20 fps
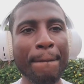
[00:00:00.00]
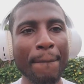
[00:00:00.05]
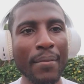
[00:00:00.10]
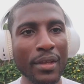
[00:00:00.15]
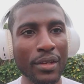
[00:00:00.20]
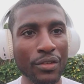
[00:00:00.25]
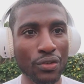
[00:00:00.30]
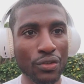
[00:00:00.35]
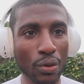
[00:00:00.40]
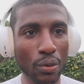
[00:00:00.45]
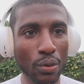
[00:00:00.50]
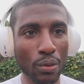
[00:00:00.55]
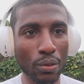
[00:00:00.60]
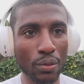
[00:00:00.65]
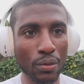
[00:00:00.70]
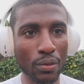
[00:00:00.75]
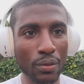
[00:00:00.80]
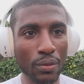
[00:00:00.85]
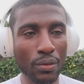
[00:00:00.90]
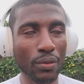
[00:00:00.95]
So
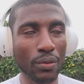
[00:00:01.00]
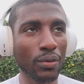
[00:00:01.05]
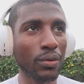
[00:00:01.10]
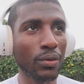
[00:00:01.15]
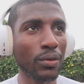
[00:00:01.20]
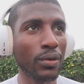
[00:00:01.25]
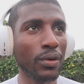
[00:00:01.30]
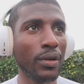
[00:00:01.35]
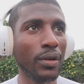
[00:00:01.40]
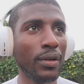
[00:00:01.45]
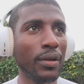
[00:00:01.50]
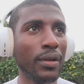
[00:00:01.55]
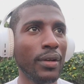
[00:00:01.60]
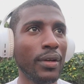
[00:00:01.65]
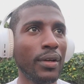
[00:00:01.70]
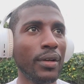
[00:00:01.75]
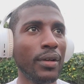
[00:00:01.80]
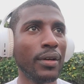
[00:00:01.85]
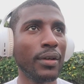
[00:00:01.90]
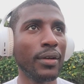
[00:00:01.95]

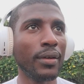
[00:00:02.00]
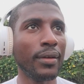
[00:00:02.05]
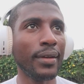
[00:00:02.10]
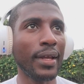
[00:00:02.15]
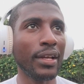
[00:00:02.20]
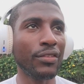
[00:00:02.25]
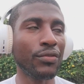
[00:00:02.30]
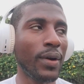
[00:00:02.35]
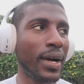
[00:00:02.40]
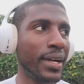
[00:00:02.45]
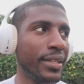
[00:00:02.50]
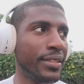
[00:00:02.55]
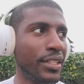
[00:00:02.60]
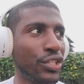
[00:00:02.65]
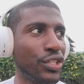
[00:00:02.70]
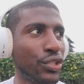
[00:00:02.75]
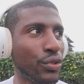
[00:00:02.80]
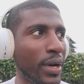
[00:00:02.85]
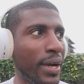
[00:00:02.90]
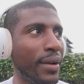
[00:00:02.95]
that's why I say
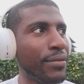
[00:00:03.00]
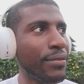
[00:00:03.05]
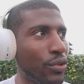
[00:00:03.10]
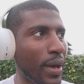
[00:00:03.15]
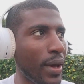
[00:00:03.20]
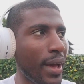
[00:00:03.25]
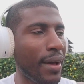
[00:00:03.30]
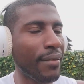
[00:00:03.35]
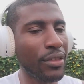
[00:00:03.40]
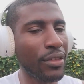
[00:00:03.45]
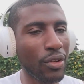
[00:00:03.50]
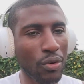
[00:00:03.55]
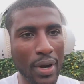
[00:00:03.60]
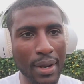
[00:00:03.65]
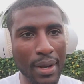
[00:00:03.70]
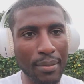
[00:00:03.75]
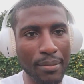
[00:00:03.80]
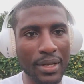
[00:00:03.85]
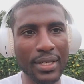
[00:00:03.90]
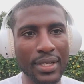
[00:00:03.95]
strive to have the right
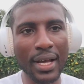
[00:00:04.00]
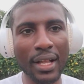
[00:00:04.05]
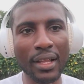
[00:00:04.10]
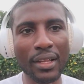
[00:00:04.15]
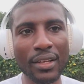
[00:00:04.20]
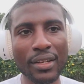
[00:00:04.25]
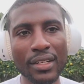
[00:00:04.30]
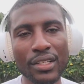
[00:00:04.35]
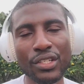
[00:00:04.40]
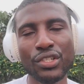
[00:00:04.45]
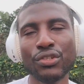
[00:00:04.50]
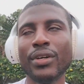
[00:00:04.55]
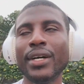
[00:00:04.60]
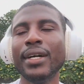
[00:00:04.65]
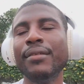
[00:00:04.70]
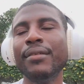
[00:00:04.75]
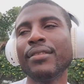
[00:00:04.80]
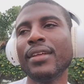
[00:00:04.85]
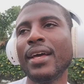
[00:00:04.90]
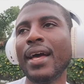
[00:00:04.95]
mentality,
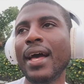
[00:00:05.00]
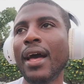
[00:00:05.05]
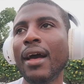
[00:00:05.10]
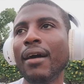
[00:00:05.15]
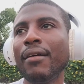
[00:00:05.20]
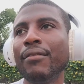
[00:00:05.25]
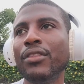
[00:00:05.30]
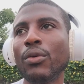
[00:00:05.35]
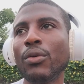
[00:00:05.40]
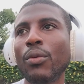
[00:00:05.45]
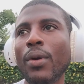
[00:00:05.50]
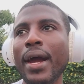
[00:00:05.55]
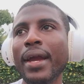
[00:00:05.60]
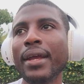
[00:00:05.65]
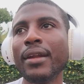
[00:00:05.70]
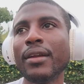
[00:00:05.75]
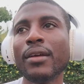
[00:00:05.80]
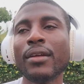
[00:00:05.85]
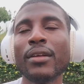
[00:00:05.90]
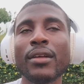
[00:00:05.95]
strive to have the right
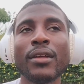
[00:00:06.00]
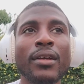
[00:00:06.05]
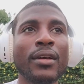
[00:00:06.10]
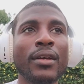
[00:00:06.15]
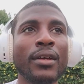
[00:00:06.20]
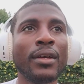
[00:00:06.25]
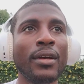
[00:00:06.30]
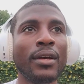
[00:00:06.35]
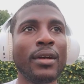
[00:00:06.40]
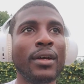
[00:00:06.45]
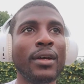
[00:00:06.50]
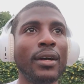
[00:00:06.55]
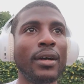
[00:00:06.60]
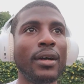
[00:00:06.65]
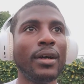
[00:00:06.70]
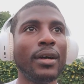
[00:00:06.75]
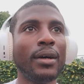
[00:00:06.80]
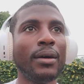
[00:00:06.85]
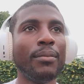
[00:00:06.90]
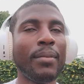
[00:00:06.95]

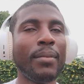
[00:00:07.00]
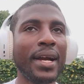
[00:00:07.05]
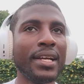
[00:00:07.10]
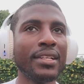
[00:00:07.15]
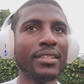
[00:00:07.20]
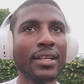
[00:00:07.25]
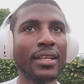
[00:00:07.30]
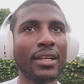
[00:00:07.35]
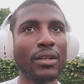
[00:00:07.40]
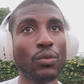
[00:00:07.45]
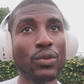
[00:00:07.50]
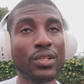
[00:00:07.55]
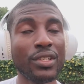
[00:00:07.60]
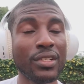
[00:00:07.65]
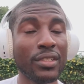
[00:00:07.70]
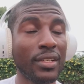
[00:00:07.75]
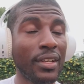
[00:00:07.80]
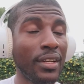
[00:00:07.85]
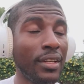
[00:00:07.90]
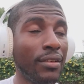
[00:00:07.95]
mindset, which is
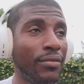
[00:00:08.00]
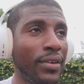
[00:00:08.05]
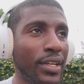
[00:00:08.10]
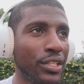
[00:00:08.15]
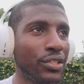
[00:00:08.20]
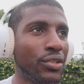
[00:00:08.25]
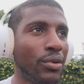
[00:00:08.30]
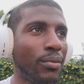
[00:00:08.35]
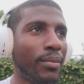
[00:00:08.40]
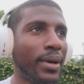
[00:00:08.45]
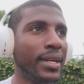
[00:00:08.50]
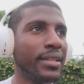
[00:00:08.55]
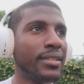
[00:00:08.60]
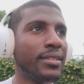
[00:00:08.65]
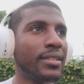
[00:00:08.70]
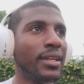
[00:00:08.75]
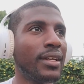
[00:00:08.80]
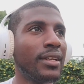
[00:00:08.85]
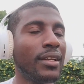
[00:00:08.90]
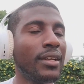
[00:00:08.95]
an investor
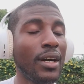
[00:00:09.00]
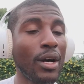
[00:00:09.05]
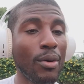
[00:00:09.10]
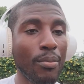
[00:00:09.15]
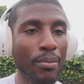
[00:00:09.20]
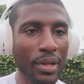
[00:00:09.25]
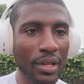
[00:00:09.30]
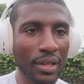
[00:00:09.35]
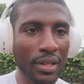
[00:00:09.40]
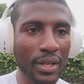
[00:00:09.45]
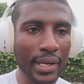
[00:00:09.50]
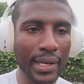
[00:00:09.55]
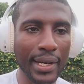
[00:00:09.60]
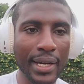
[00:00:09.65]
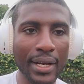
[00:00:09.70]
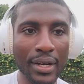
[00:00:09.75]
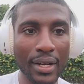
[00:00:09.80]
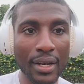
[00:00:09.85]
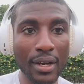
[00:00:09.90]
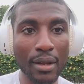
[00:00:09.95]
mindset, a millionaire
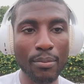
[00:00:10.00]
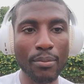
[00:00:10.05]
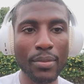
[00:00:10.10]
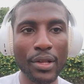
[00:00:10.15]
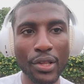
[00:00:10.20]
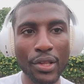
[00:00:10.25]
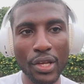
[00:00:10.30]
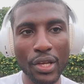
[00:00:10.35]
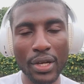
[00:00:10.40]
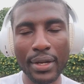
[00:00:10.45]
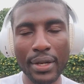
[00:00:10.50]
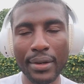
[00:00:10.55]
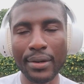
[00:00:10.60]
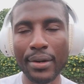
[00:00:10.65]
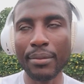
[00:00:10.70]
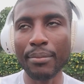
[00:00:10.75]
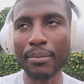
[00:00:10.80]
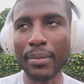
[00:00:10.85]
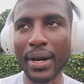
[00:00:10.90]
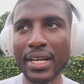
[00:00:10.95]
and a billionaire
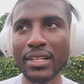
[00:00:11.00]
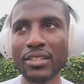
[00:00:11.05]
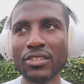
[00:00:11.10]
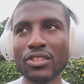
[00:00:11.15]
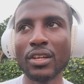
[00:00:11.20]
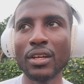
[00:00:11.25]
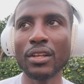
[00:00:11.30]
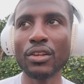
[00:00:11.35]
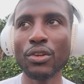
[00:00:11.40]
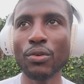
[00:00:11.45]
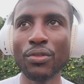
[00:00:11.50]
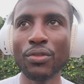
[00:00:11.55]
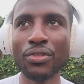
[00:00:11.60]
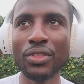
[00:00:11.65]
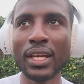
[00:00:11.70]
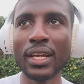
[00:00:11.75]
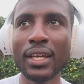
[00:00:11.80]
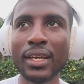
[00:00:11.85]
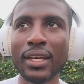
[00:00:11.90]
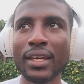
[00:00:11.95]
mindset. Your
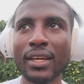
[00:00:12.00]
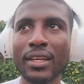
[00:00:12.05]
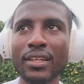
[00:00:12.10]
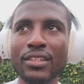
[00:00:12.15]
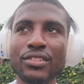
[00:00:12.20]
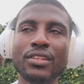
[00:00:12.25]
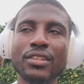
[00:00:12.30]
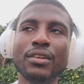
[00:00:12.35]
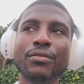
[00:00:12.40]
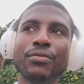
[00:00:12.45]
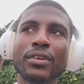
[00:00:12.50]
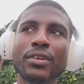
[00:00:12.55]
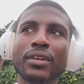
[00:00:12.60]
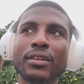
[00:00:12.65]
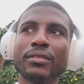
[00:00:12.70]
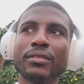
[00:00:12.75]
thinking is different.